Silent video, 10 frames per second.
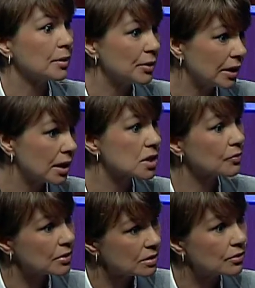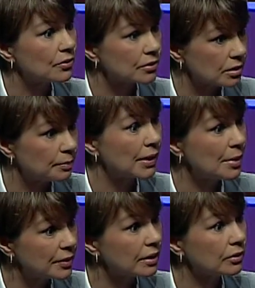communication with the doctor,
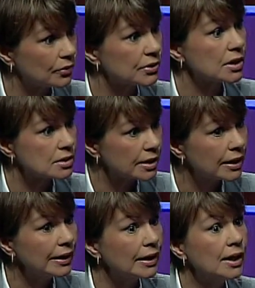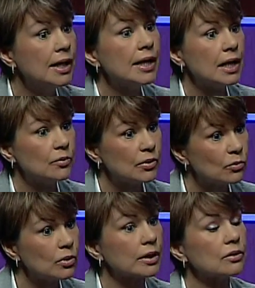primary doctor is a key, and we're
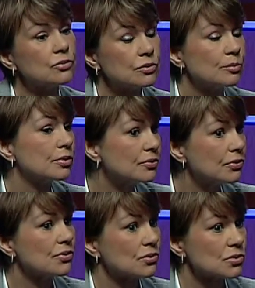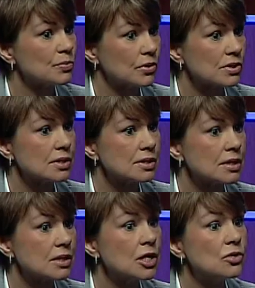working to improve on those
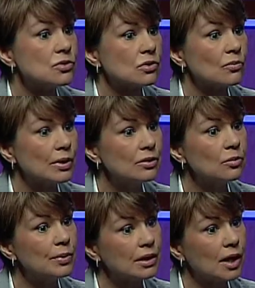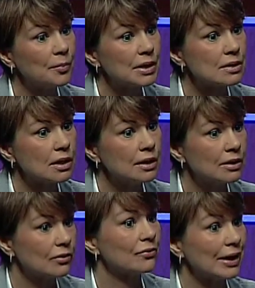processes. So when you become
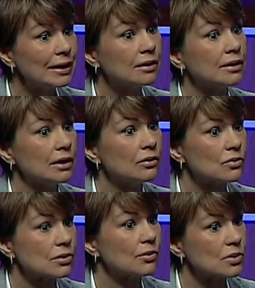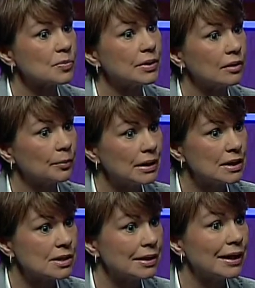integrated into the hospital
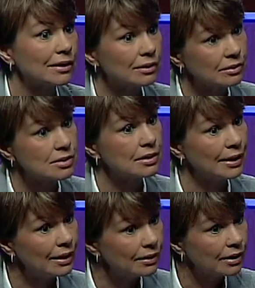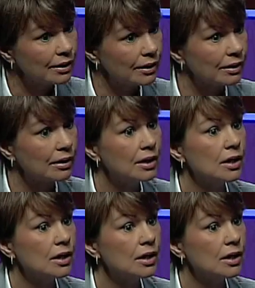medicine and coordinate the care,